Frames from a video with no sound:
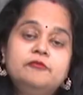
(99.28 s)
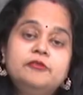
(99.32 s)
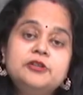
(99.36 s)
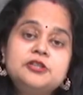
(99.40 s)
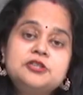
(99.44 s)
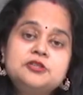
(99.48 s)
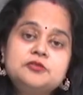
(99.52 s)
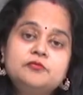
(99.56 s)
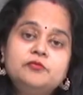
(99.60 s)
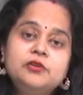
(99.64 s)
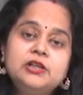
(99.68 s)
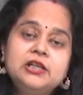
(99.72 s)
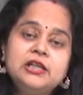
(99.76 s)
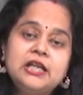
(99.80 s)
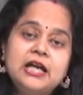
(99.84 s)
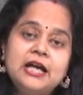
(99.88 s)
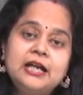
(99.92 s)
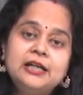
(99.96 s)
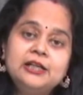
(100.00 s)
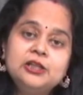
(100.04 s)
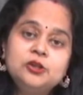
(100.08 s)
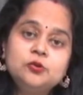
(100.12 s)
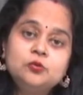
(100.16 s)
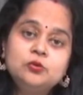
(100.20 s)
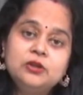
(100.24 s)
which will
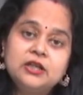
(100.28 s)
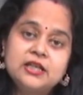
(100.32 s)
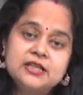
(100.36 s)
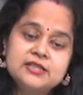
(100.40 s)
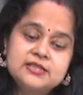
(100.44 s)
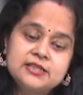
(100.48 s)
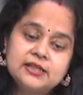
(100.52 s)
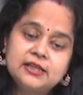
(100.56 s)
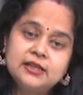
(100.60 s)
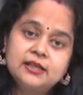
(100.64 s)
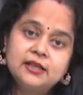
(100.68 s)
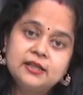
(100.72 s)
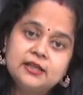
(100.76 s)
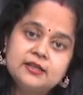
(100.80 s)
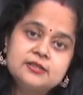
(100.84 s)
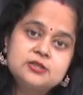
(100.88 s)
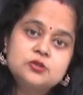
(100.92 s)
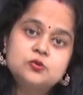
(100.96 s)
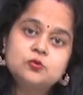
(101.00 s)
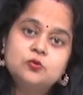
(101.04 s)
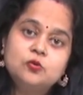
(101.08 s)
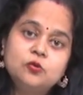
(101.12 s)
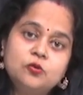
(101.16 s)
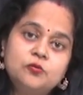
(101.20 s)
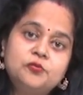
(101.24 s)
land you less and
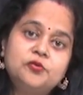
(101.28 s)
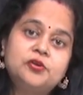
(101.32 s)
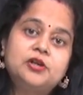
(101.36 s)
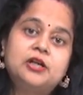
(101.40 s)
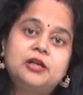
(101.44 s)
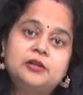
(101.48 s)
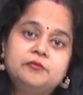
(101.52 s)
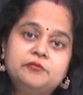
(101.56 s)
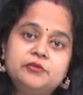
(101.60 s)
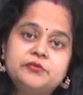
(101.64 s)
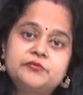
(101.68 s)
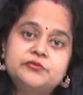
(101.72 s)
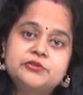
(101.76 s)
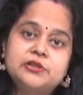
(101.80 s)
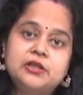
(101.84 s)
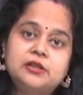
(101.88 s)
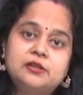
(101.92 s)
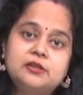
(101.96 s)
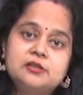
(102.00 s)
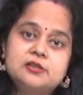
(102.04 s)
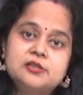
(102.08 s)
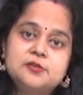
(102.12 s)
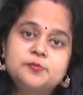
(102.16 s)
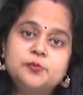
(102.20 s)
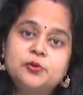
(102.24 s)
less to go for IVF
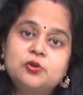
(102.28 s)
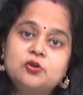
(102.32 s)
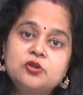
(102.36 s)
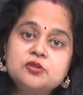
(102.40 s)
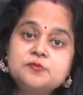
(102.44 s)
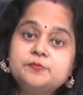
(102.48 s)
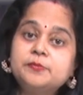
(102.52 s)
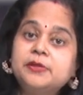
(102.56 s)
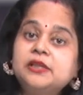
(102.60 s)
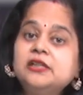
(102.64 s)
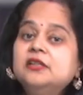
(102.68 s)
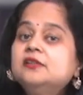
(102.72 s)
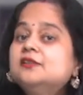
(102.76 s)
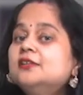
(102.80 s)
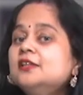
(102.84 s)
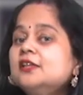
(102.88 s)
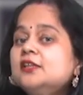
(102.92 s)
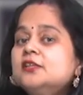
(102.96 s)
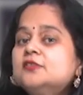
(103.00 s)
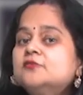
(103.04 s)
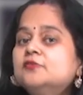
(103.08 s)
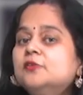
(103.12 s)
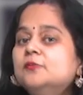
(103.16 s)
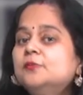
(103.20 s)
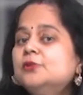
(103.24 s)
cycles, because many
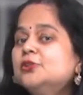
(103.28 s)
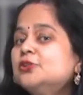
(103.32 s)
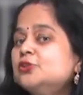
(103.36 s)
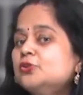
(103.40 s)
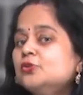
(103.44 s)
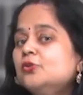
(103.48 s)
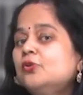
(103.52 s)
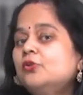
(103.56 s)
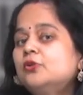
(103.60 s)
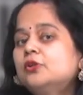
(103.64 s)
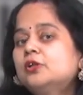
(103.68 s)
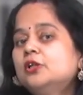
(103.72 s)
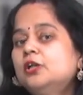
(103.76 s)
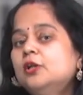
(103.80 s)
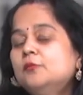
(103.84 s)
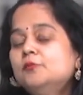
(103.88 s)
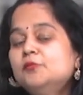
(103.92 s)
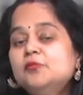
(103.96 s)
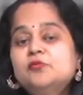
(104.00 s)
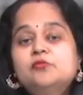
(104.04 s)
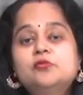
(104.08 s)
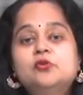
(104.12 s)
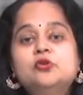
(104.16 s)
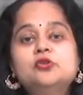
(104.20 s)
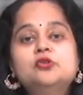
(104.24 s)
things will be cured
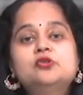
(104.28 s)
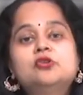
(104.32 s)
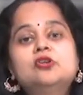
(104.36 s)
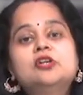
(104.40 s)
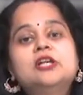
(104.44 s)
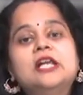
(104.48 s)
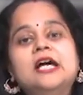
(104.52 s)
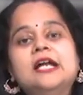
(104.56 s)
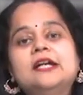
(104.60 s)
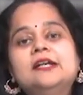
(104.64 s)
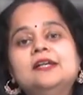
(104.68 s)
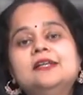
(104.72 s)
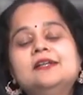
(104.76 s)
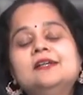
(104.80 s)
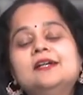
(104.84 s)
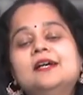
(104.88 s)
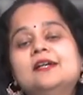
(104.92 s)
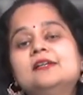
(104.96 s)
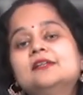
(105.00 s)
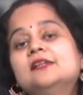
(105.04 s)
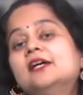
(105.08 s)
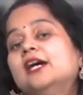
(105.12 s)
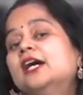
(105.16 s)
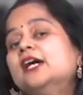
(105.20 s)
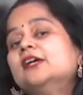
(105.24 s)
before you are landing
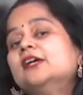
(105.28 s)
at the